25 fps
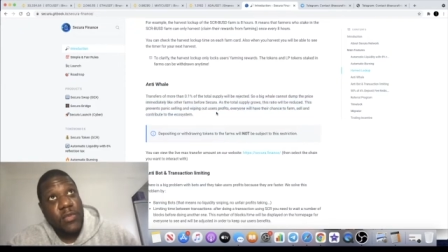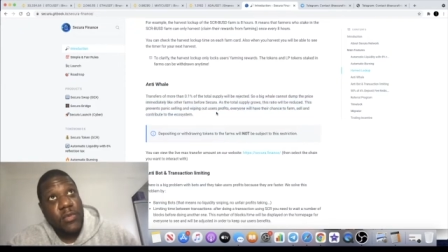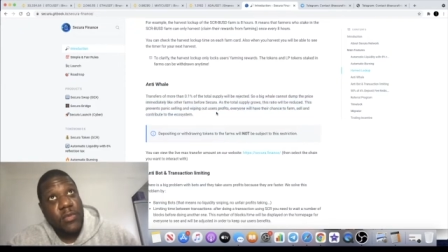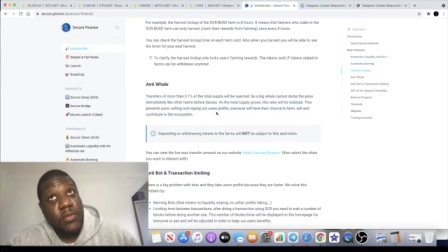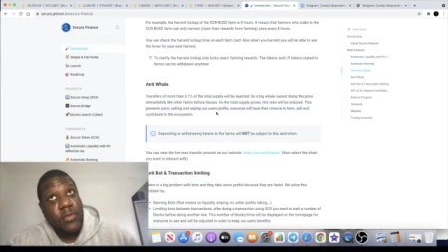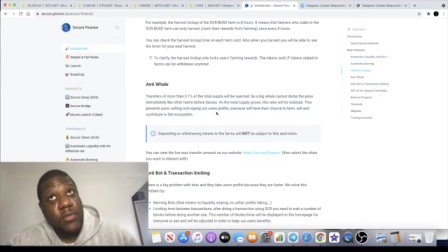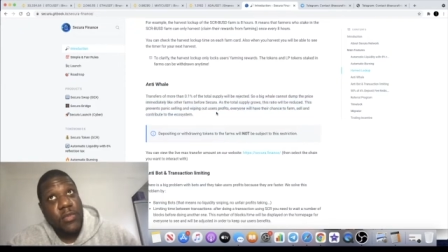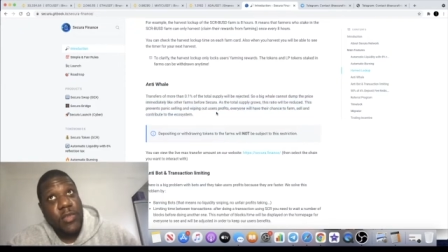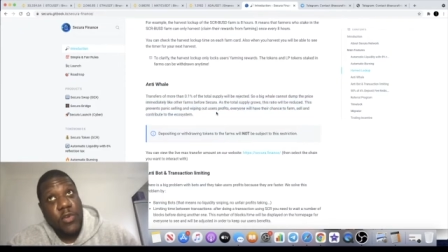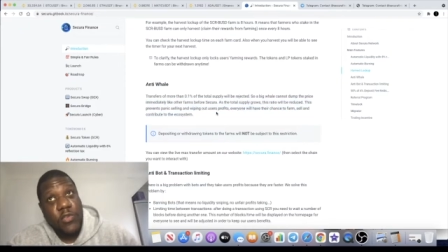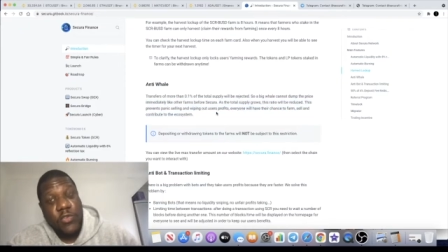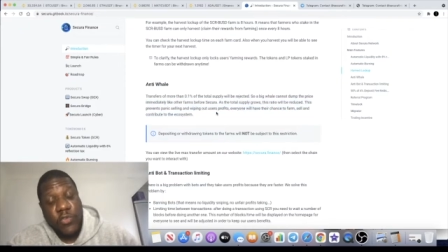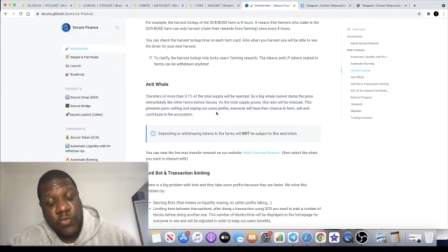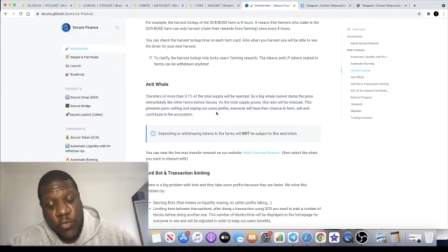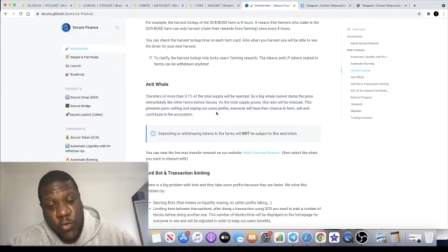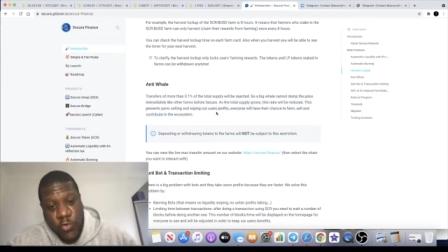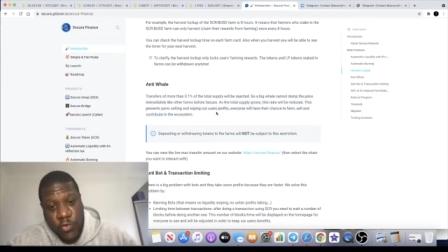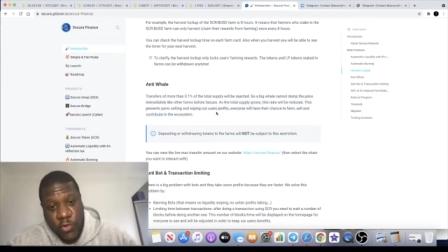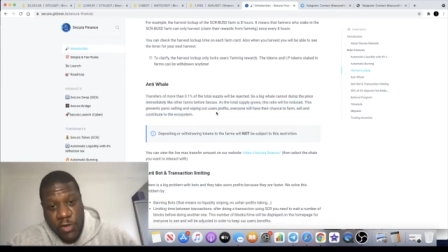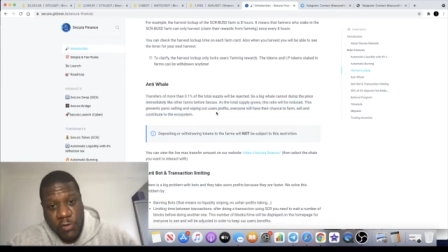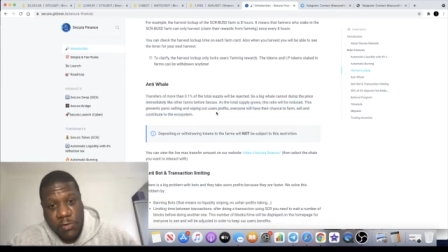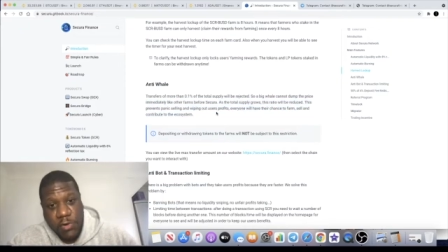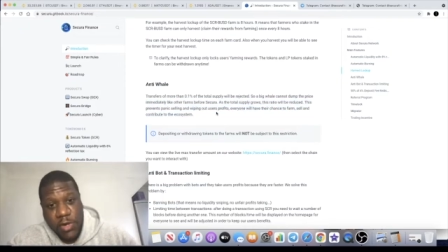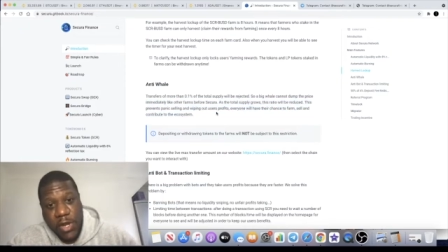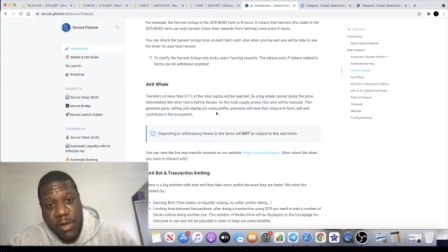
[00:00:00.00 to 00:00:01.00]
those
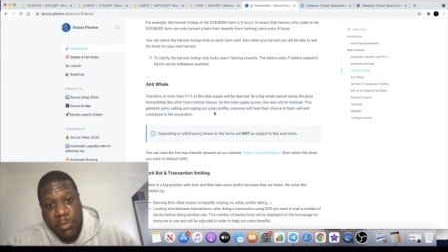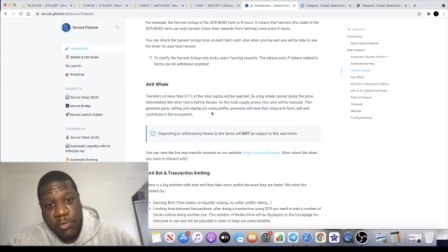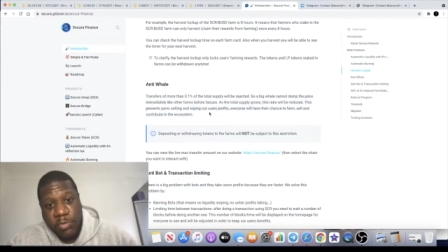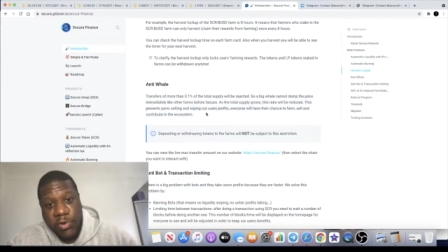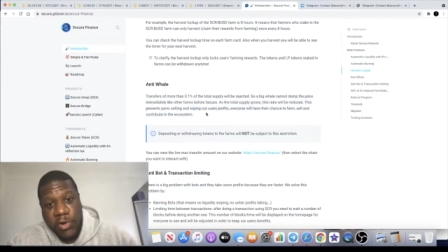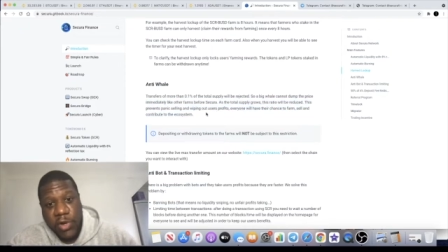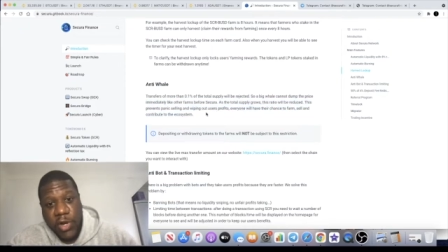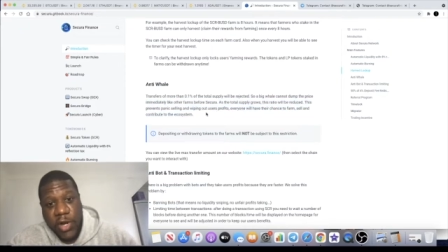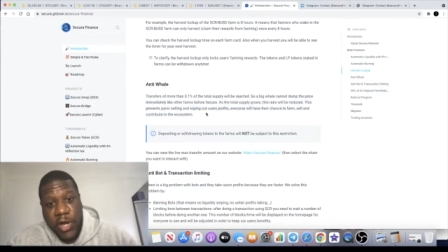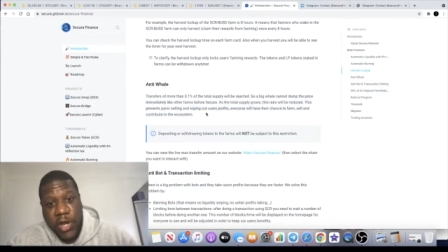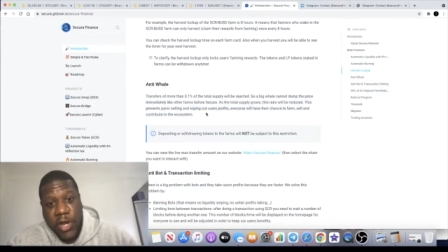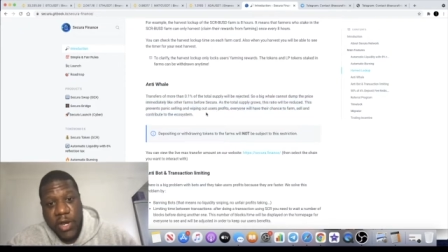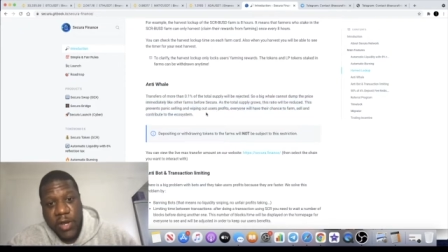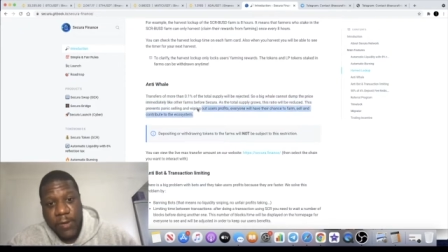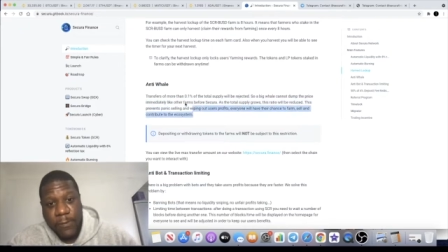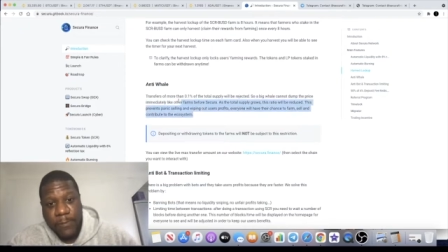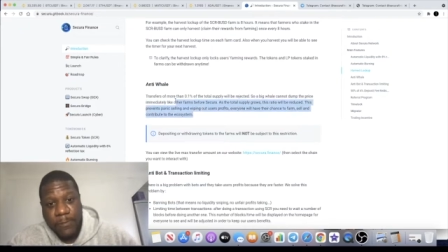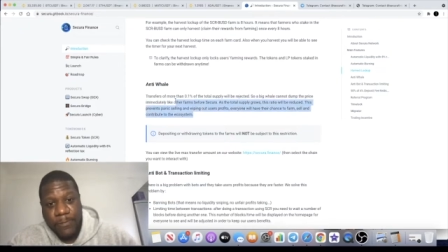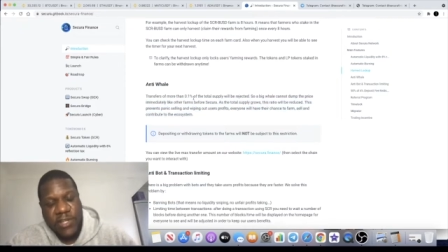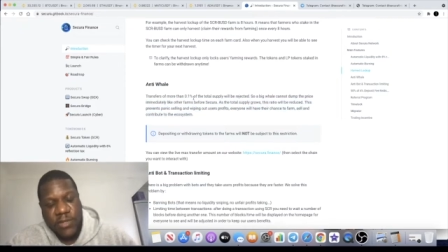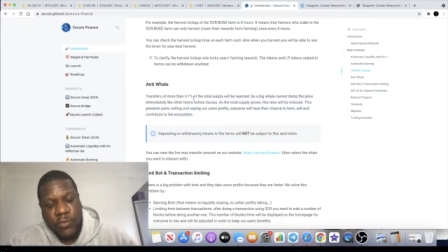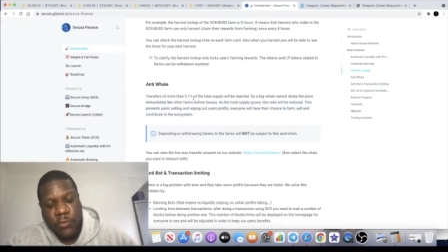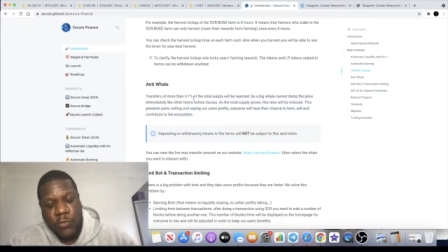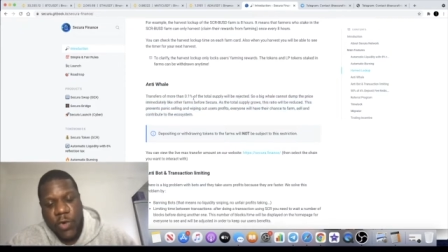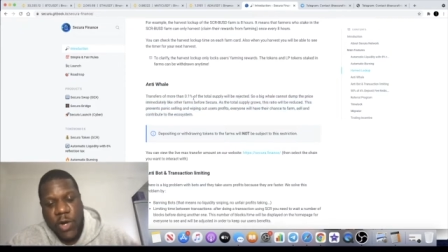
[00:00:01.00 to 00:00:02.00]
rules only apply
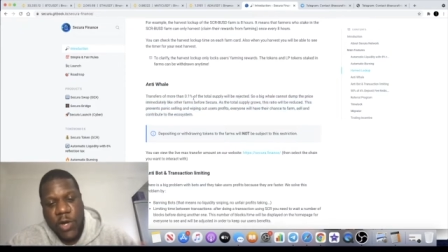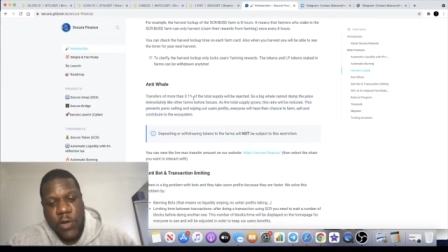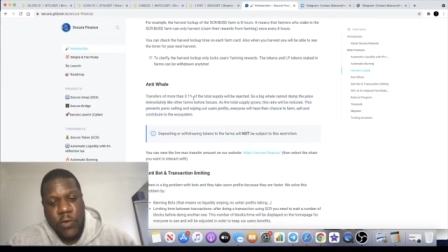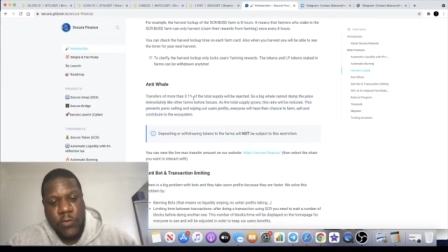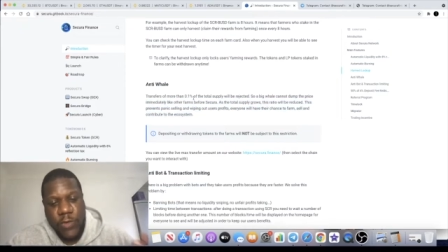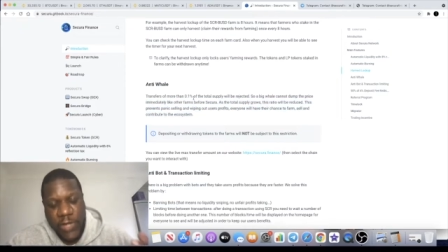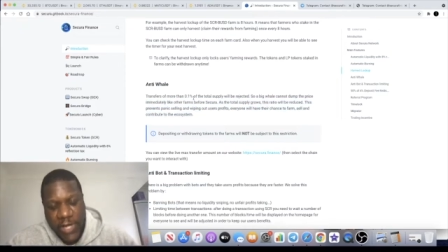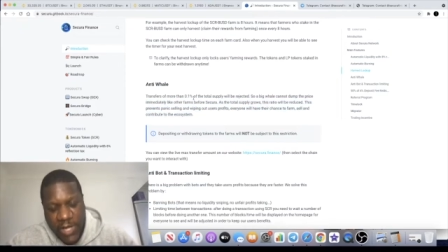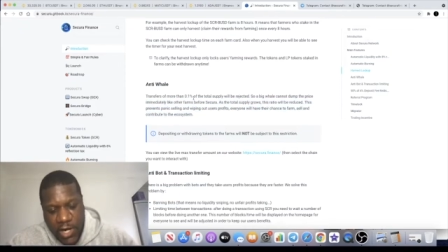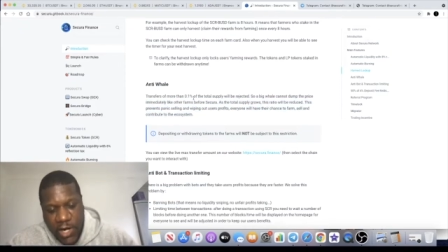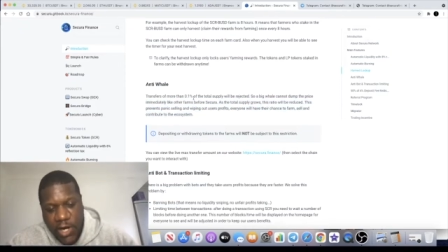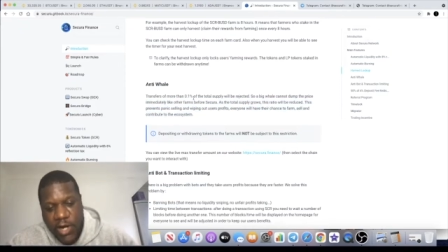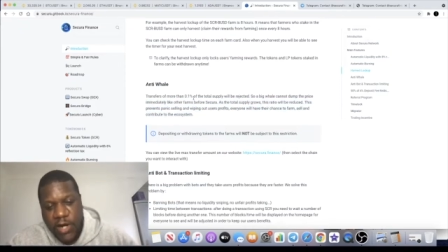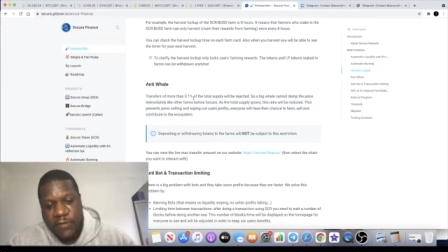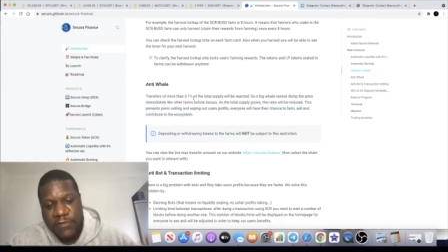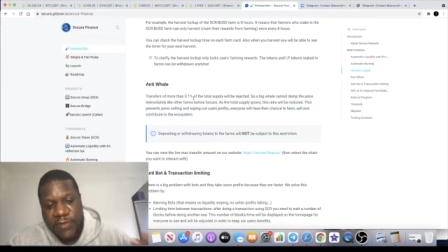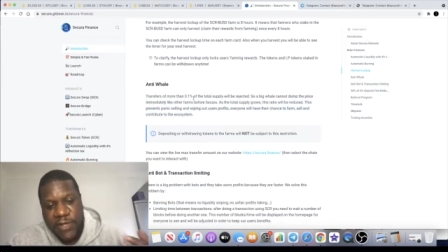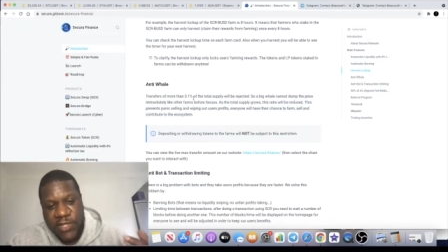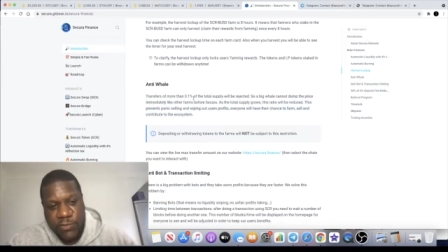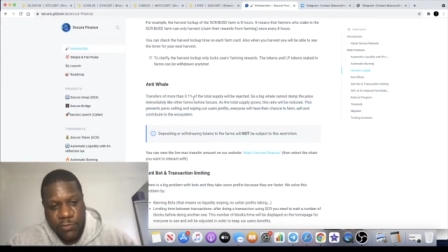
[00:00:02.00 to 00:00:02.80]
while the harvest